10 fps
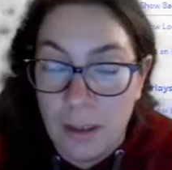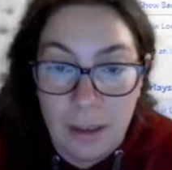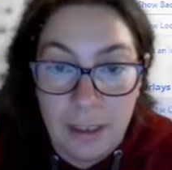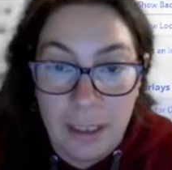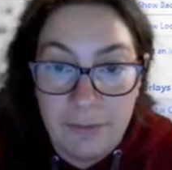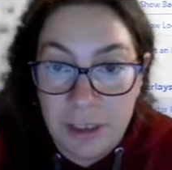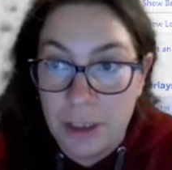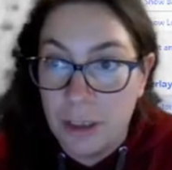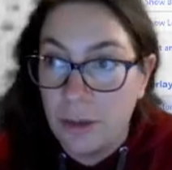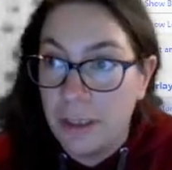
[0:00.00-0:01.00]
I have
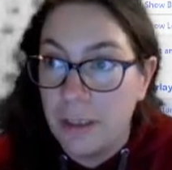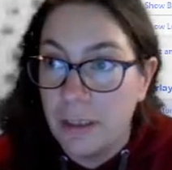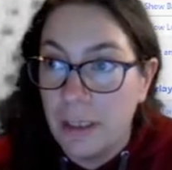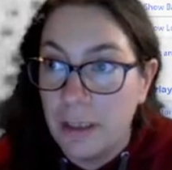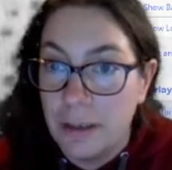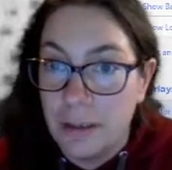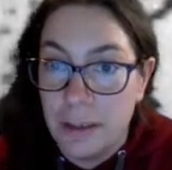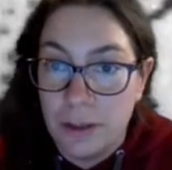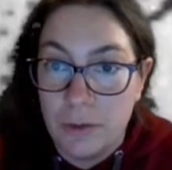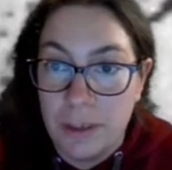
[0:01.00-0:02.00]
actually gone in again
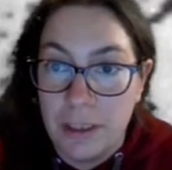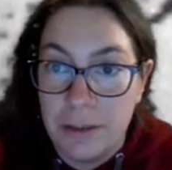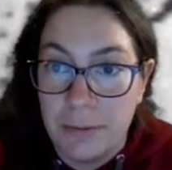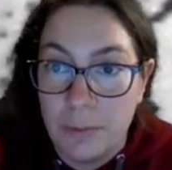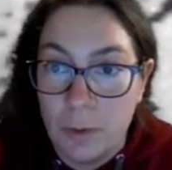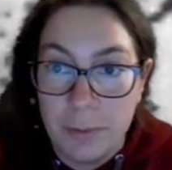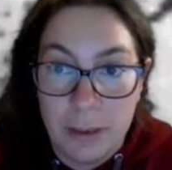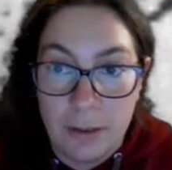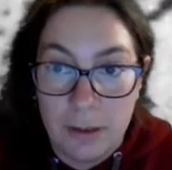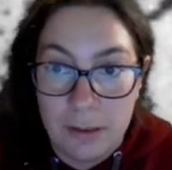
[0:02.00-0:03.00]
into the editing mode
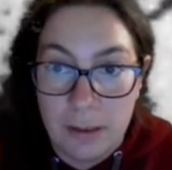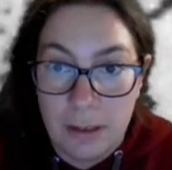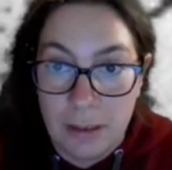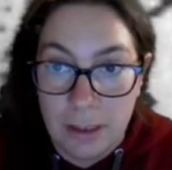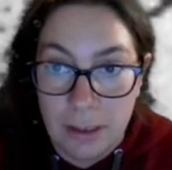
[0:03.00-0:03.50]
because I